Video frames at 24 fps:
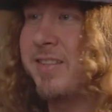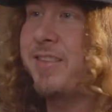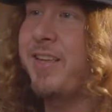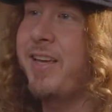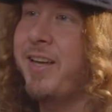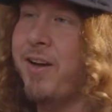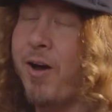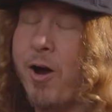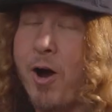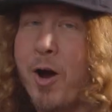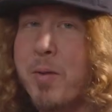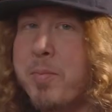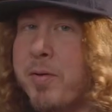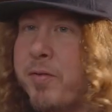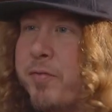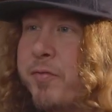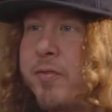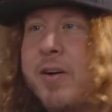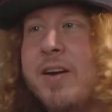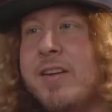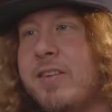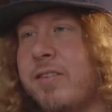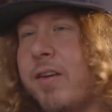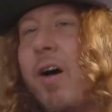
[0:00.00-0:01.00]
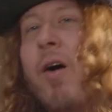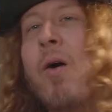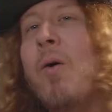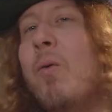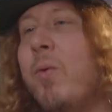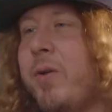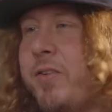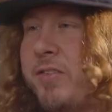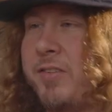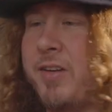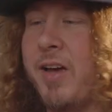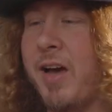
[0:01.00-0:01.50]
the thing. Harbor Freight's
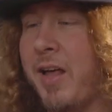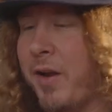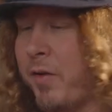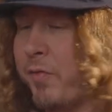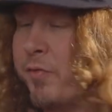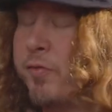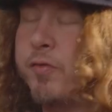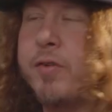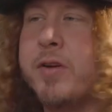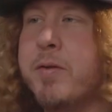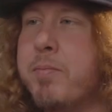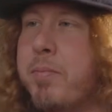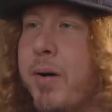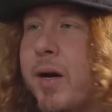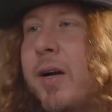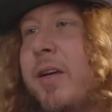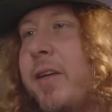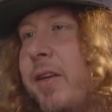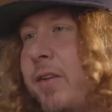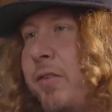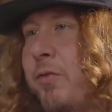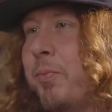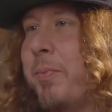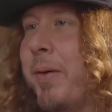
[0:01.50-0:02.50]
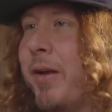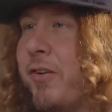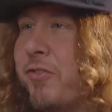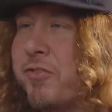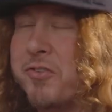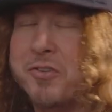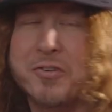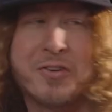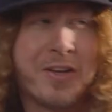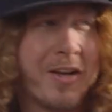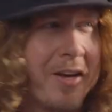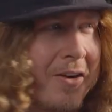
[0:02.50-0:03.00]
always got a free bucket
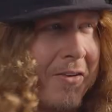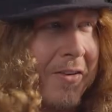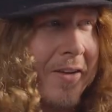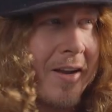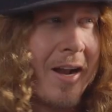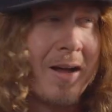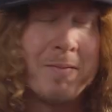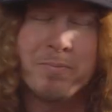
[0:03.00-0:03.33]
special going.